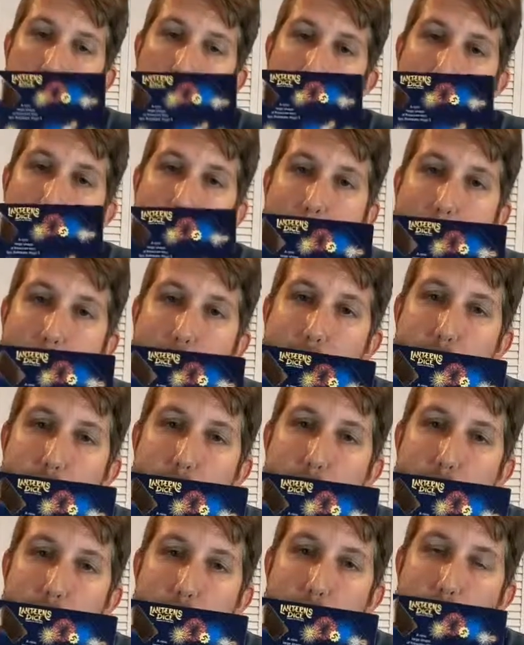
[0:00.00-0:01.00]

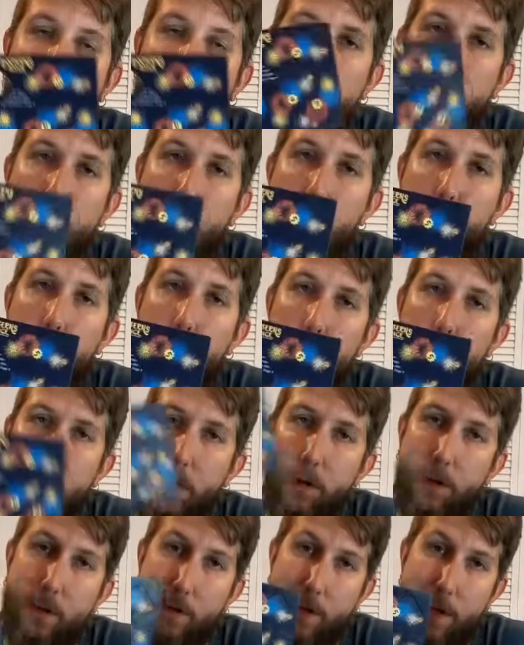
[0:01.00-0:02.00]
has a promo,
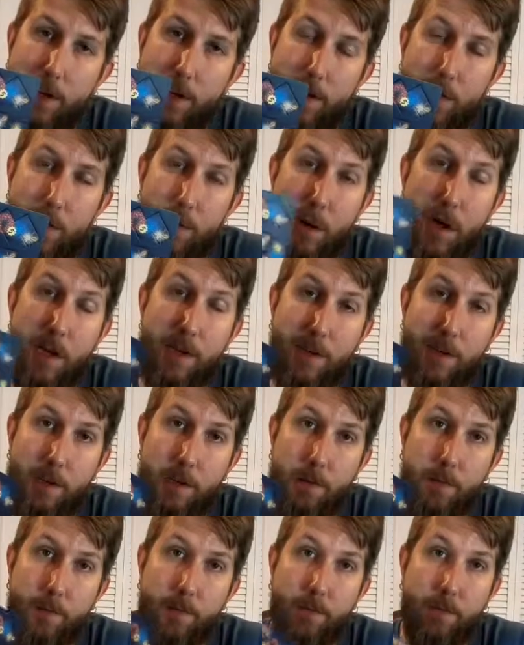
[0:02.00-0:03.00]
because I know mine did.